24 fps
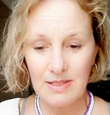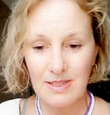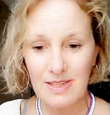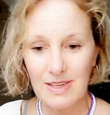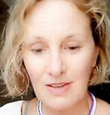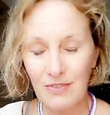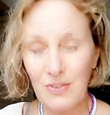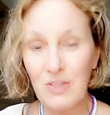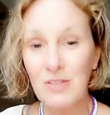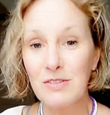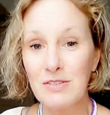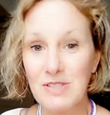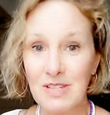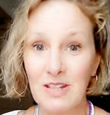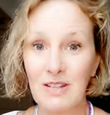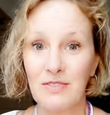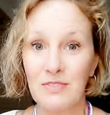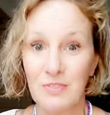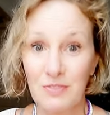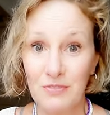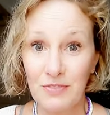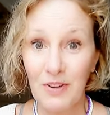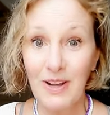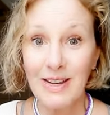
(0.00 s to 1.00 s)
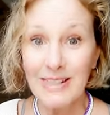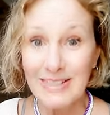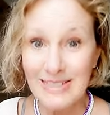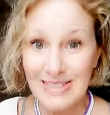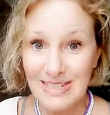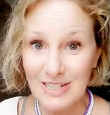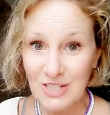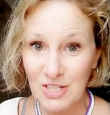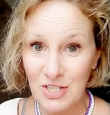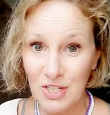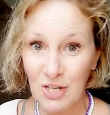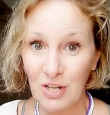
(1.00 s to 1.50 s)
giving yourself a
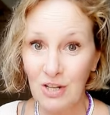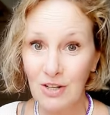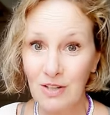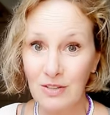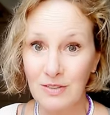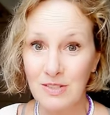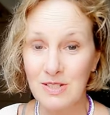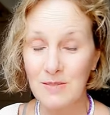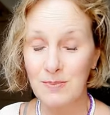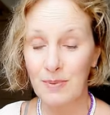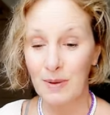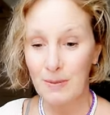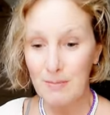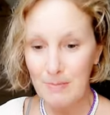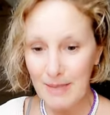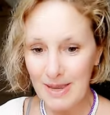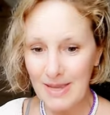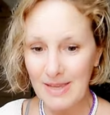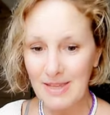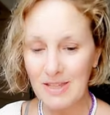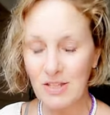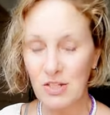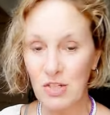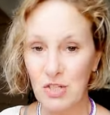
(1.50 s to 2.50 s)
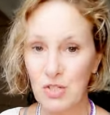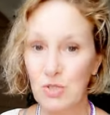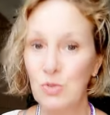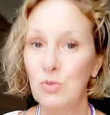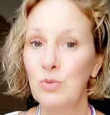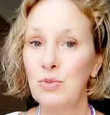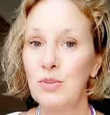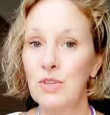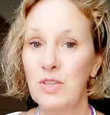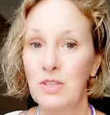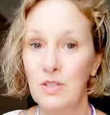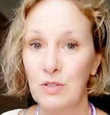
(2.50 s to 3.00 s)
fighting chance by making
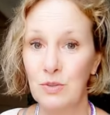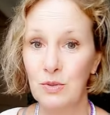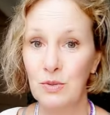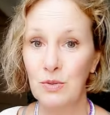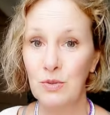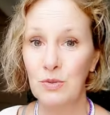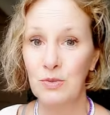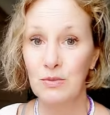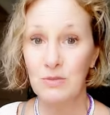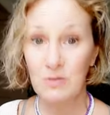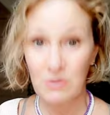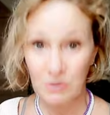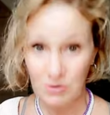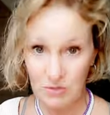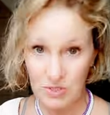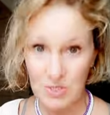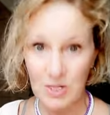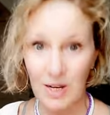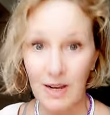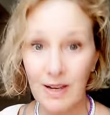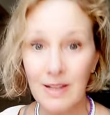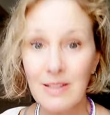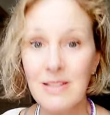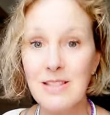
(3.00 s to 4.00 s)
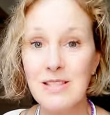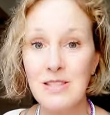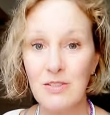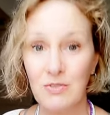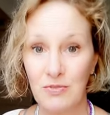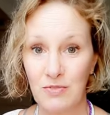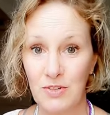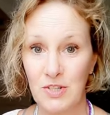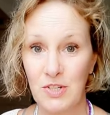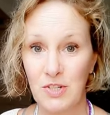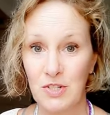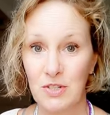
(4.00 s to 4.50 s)
sure that your diet is
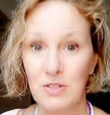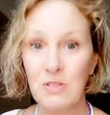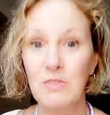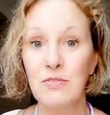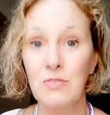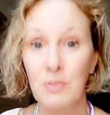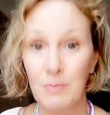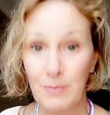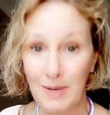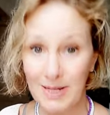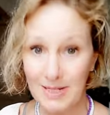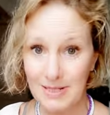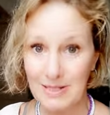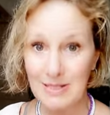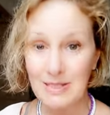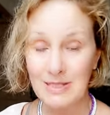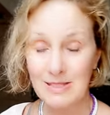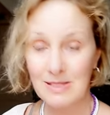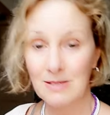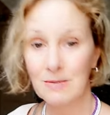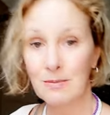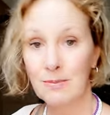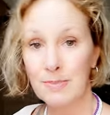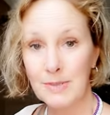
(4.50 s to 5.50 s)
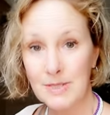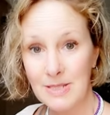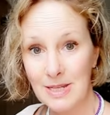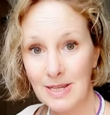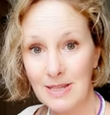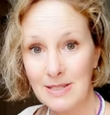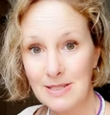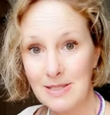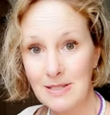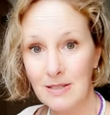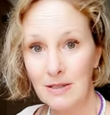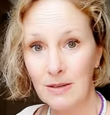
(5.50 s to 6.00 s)
sufficient for magnesium,
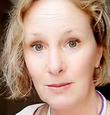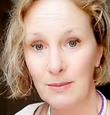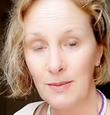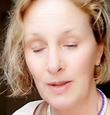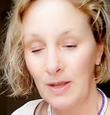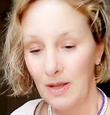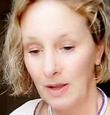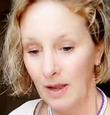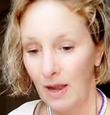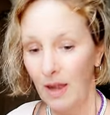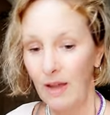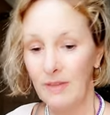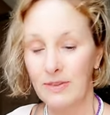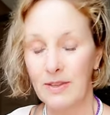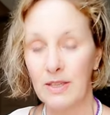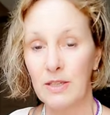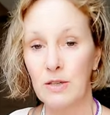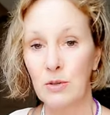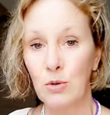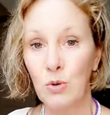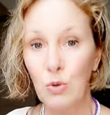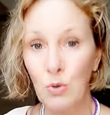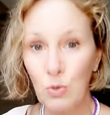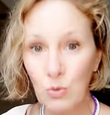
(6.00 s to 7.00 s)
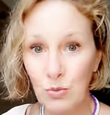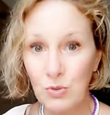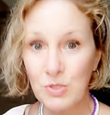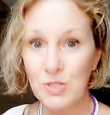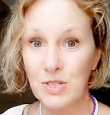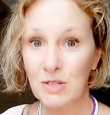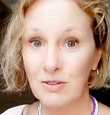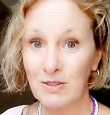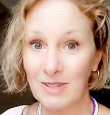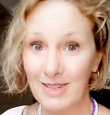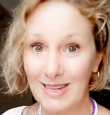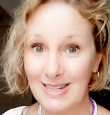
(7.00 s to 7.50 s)
potassium, and that you're
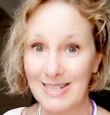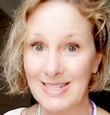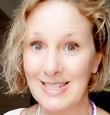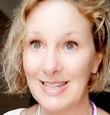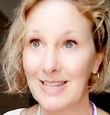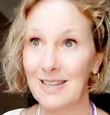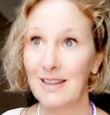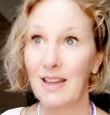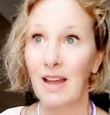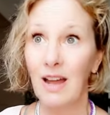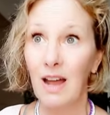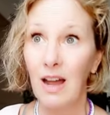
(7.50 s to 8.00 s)
also getting